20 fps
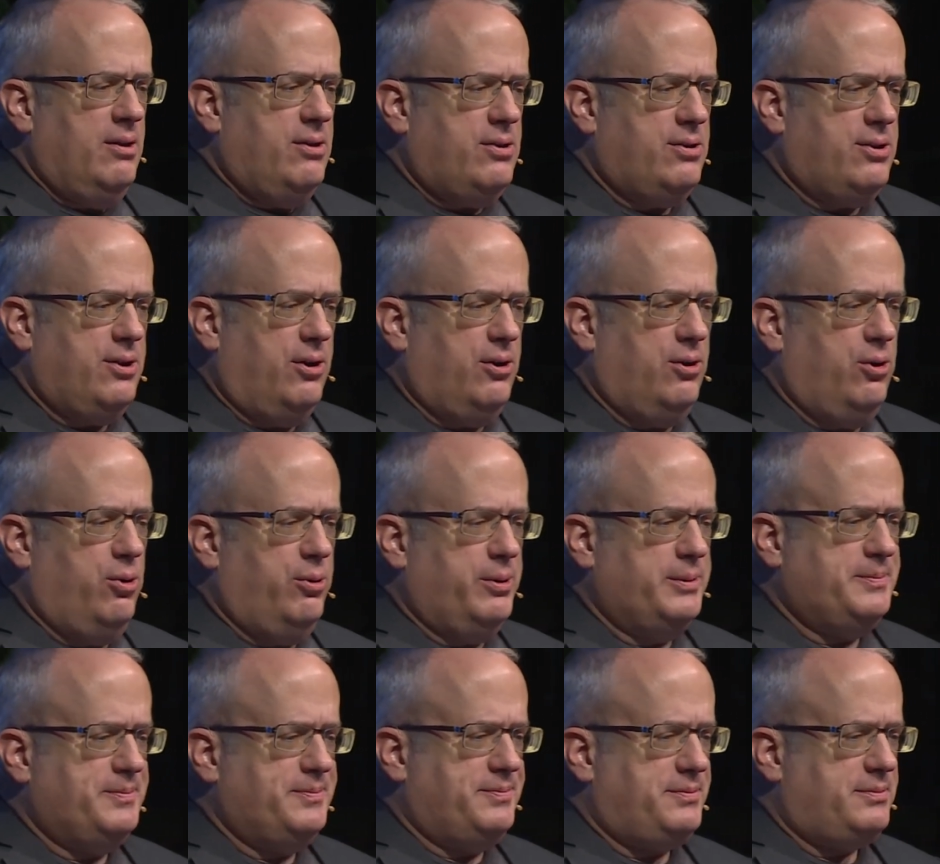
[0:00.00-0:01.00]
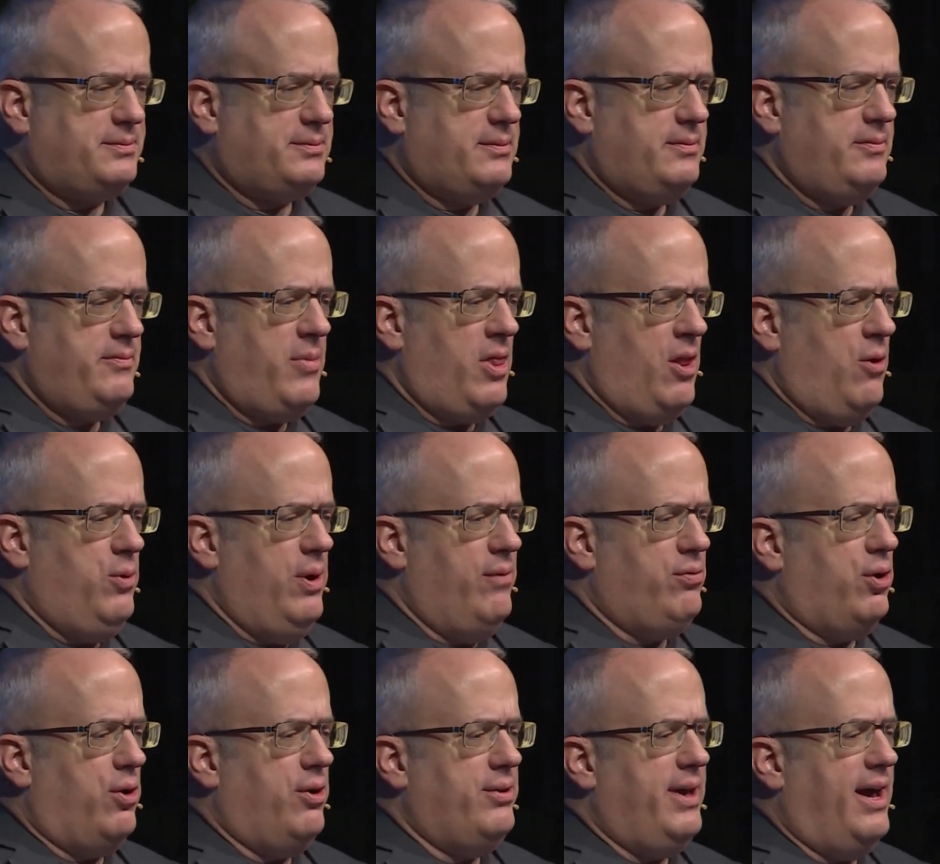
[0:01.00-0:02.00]
So
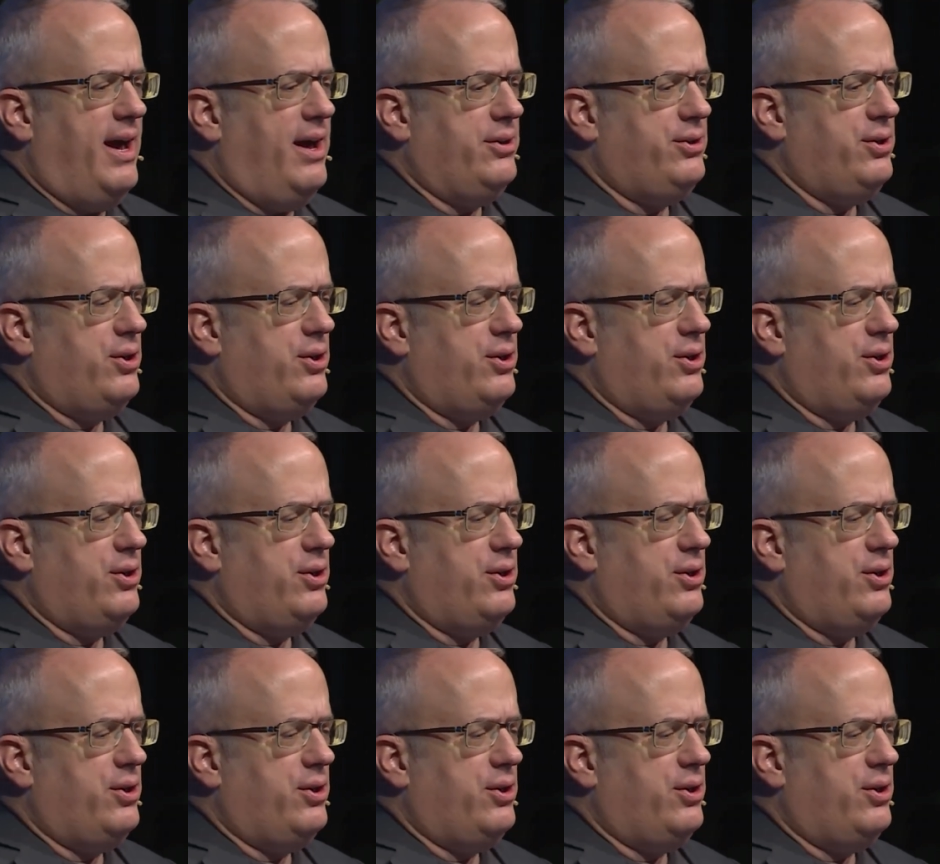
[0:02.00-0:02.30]
we've learned how